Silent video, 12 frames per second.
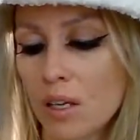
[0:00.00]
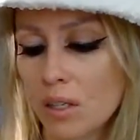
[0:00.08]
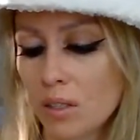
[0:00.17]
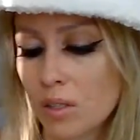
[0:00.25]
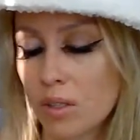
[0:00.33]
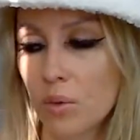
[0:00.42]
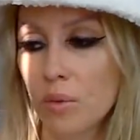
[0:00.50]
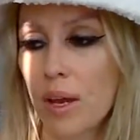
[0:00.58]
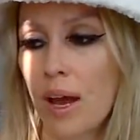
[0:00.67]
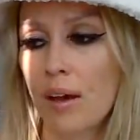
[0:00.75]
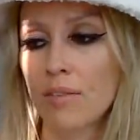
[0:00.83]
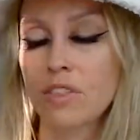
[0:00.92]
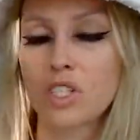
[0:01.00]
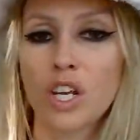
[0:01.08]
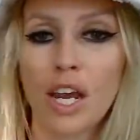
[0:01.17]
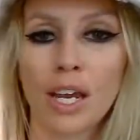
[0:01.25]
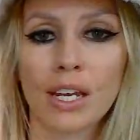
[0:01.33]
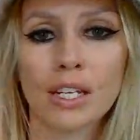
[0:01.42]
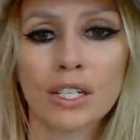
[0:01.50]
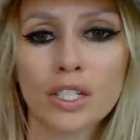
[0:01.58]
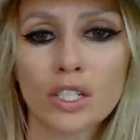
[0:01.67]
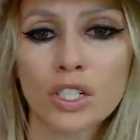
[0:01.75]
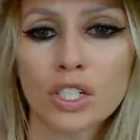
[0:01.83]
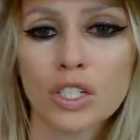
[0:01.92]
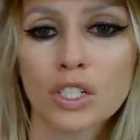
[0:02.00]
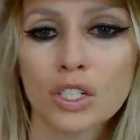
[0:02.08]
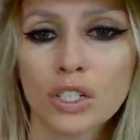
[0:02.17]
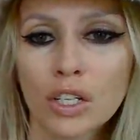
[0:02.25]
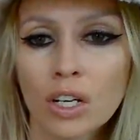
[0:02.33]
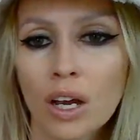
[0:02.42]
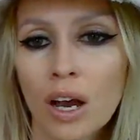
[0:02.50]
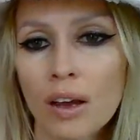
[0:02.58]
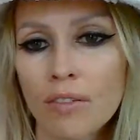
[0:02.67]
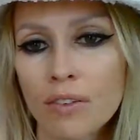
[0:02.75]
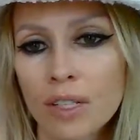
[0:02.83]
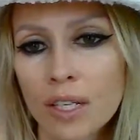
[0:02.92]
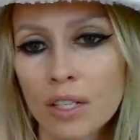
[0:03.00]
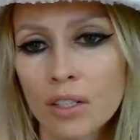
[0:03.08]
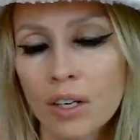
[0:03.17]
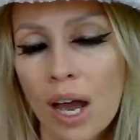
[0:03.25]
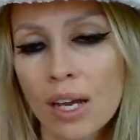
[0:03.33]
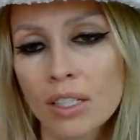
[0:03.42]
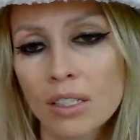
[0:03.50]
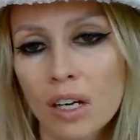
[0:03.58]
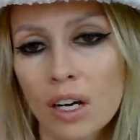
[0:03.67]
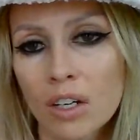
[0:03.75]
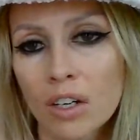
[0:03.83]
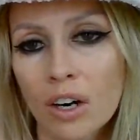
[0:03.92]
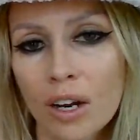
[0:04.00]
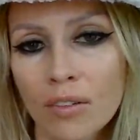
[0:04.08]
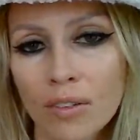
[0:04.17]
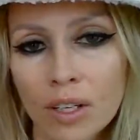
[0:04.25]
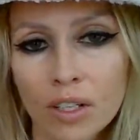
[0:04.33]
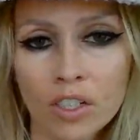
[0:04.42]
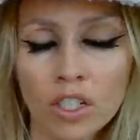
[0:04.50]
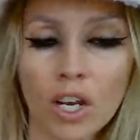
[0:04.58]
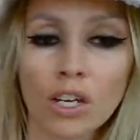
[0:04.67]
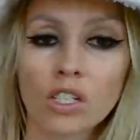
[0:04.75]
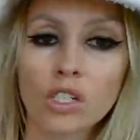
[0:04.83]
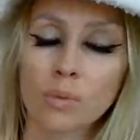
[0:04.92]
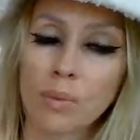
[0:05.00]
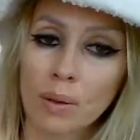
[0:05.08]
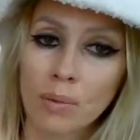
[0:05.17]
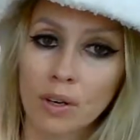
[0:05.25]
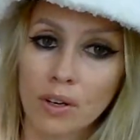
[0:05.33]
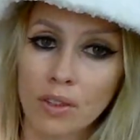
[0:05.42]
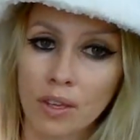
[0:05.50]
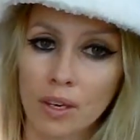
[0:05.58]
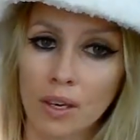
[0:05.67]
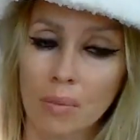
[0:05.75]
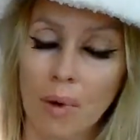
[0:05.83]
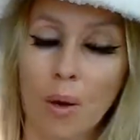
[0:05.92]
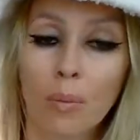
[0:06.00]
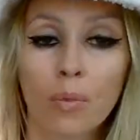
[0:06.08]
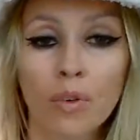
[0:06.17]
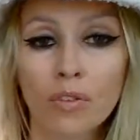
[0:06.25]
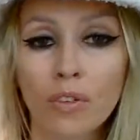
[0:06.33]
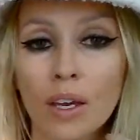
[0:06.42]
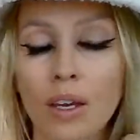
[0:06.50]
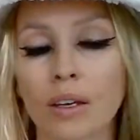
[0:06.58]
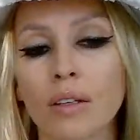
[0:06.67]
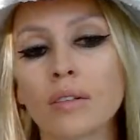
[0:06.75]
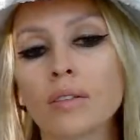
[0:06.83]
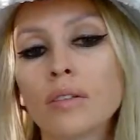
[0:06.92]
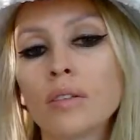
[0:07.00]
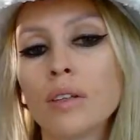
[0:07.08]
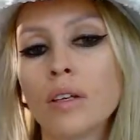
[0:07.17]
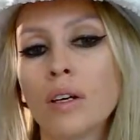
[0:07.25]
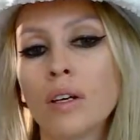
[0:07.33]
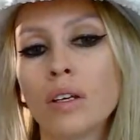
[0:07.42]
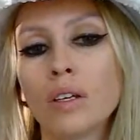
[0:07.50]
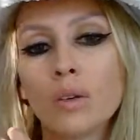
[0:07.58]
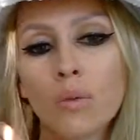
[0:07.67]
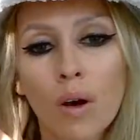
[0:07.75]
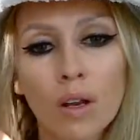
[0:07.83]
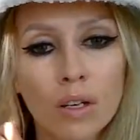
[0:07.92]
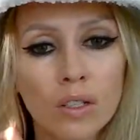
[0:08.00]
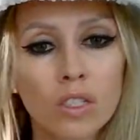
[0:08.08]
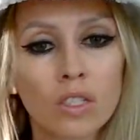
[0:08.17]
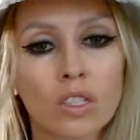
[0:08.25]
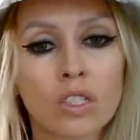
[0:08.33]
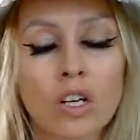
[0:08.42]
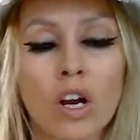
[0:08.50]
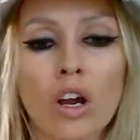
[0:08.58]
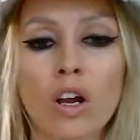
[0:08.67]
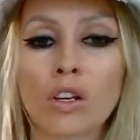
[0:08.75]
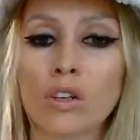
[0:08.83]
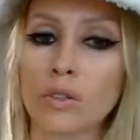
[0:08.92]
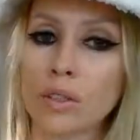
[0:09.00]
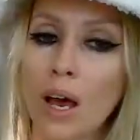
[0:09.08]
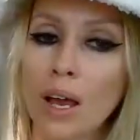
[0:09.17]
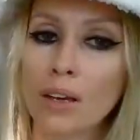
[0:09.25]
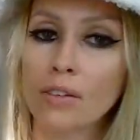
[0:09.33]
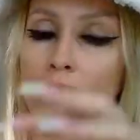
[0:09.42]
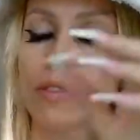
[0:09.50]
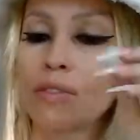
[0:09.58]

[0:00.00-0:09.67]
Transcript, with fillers: So we have change. I feel like you guys are craving a change. Maybe you're thinking about moving. You want to start a new life.